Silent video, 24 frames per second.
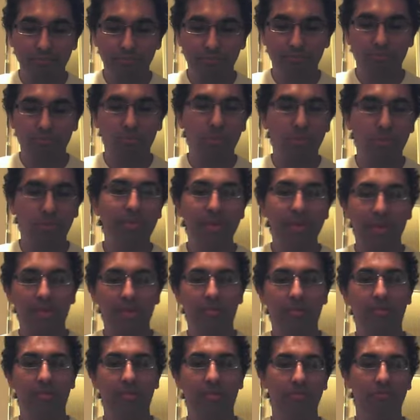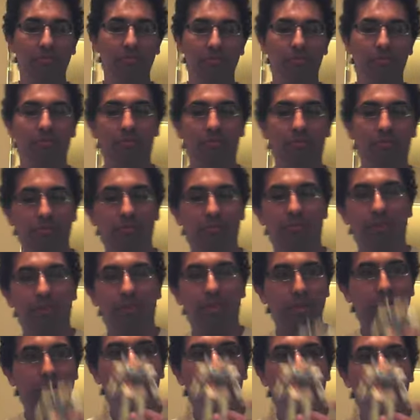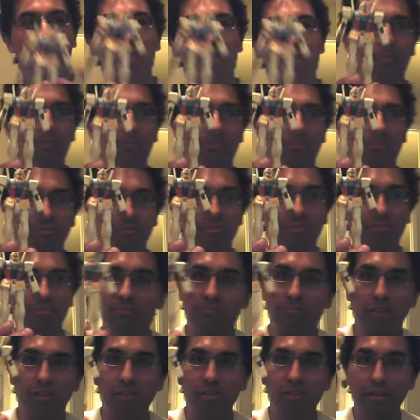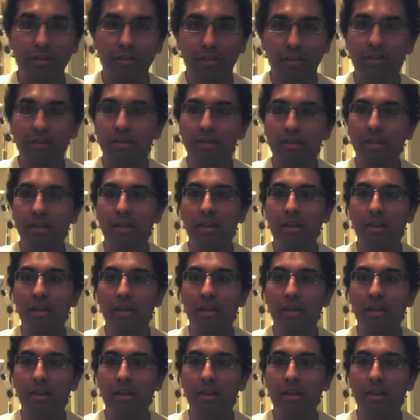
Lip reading: We'll make a little robot just like this.